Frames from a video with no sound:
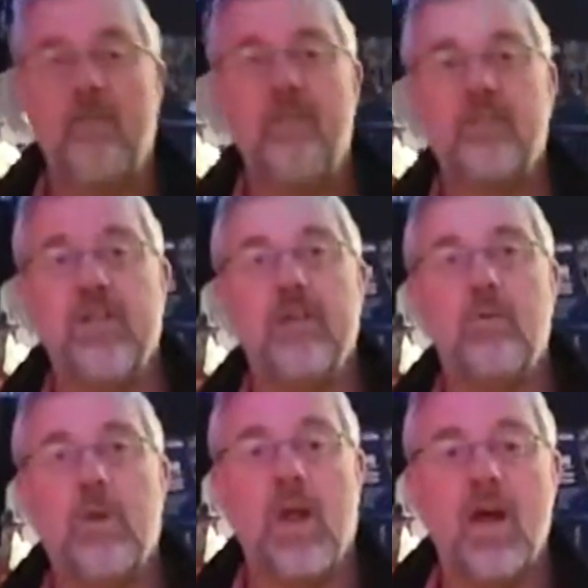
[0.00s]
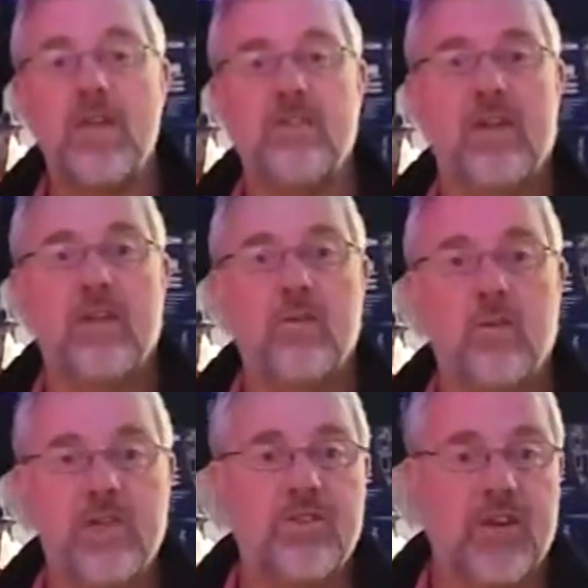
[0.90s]
every single light set that
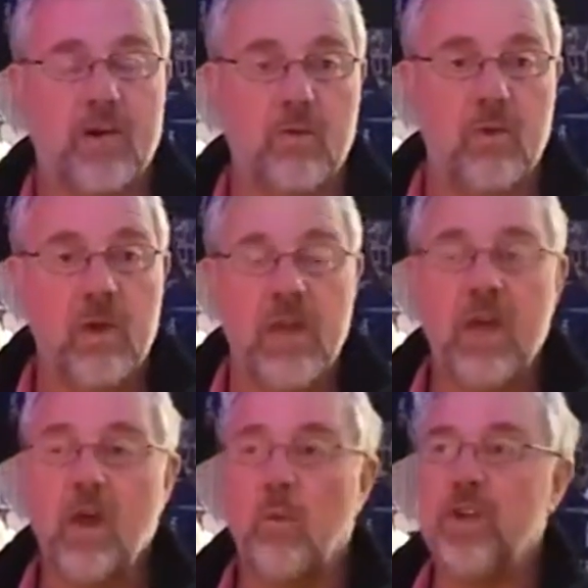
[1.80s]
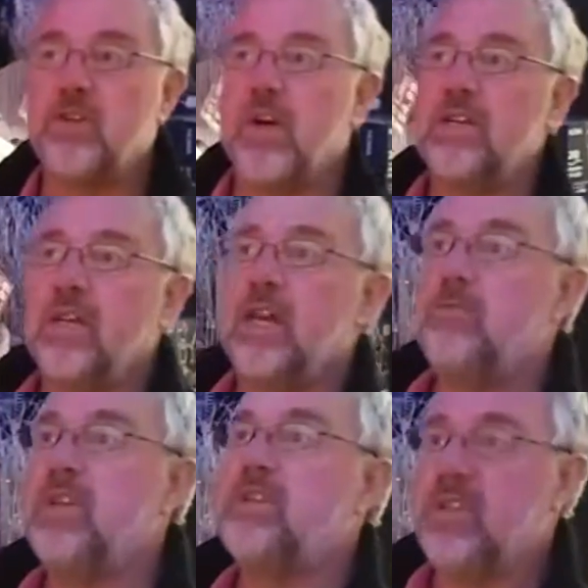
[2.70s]
we sell. We're trying to
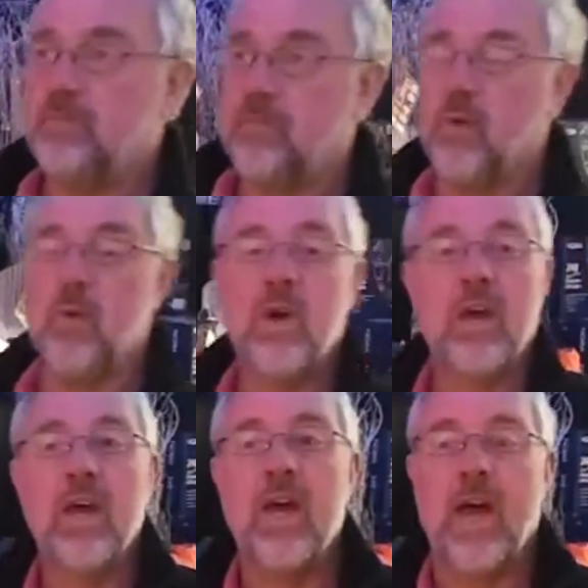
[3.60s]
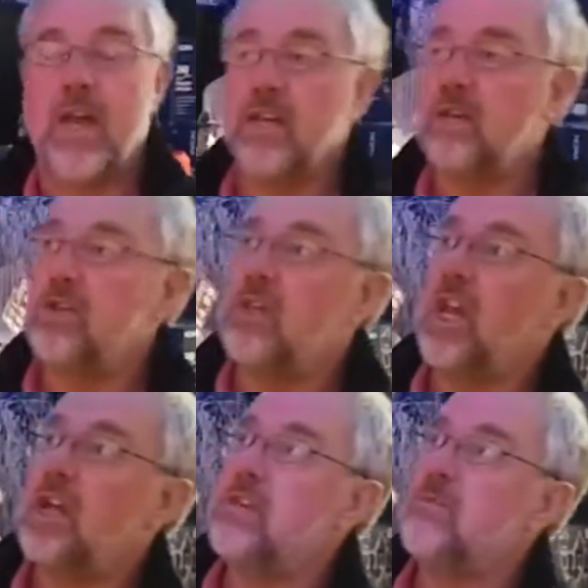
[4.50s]
keep it simple, and I'd just like to